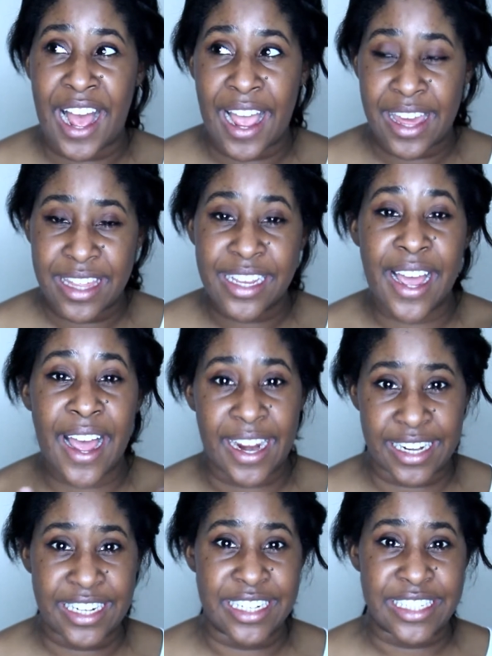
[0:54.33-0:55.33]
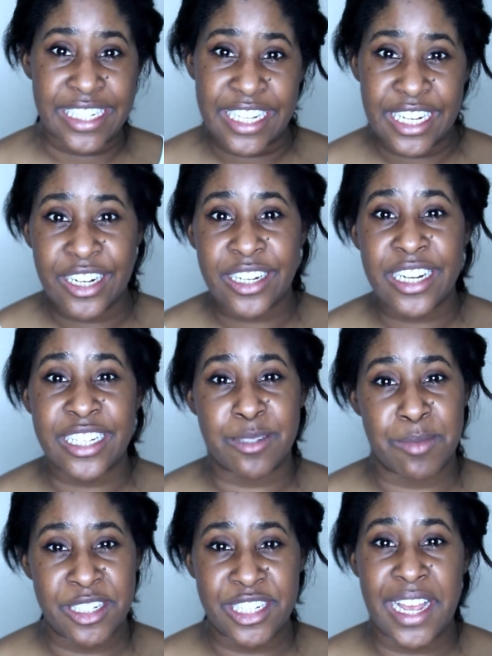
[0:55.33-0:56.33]
I think I needed to hear as
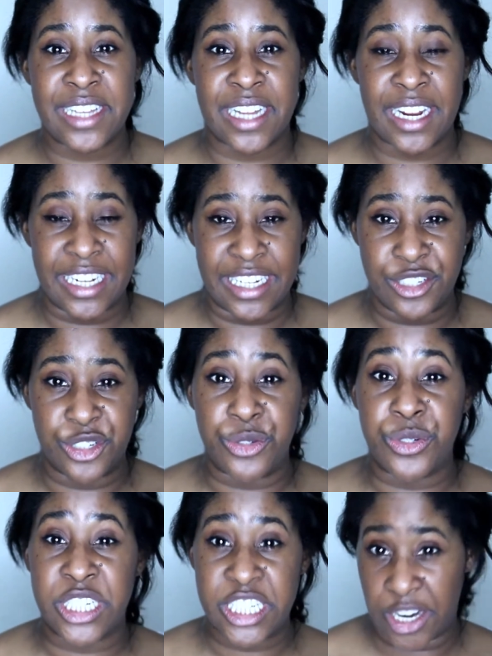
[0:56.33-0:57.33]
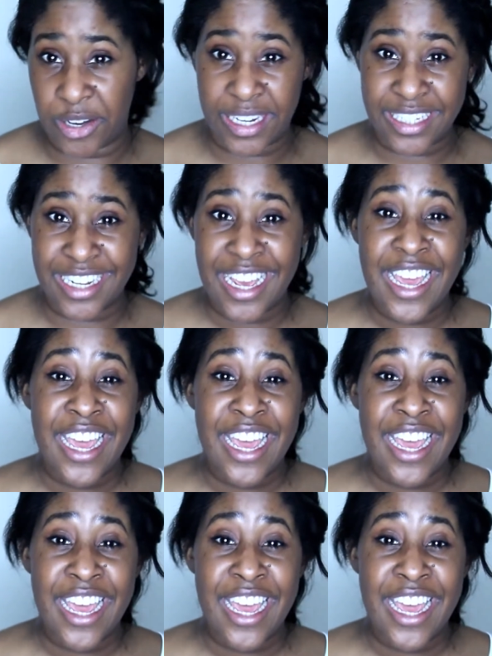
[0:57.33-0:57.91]
much as I needed to share it.